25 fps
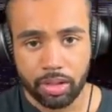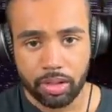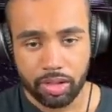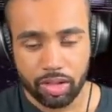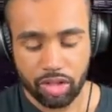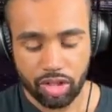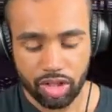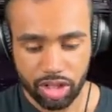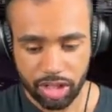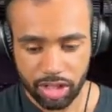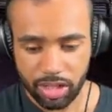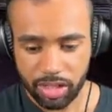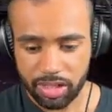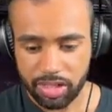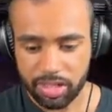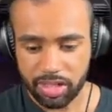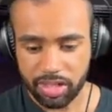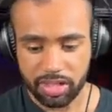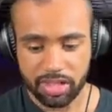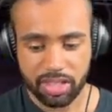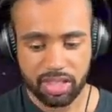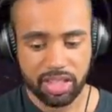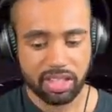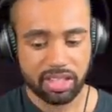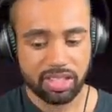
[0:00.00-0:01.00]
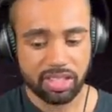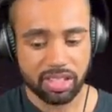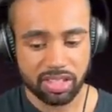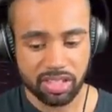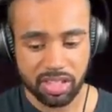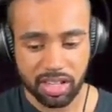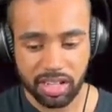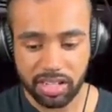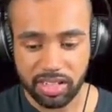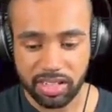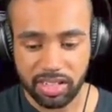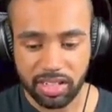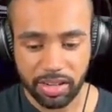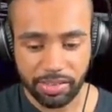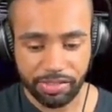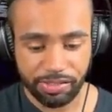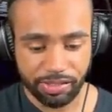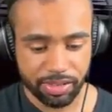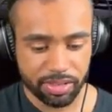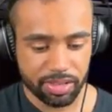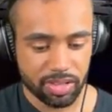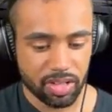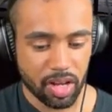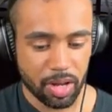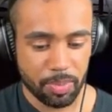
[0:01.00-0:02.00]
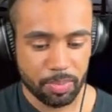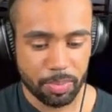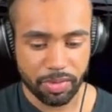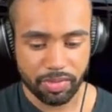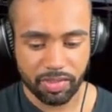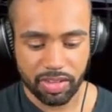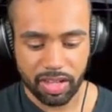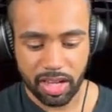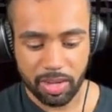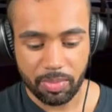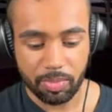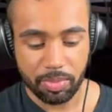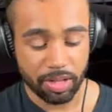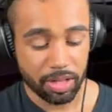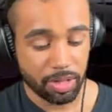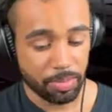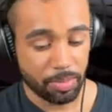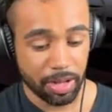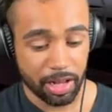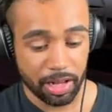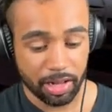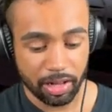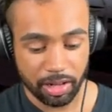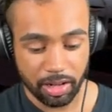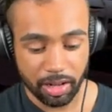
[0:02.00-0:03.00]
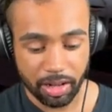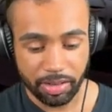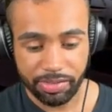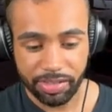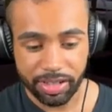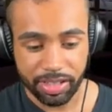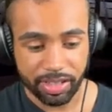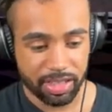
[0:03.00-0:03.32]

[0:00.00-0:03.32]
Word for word: Jesus, this is a different type of gameplay, but I love it.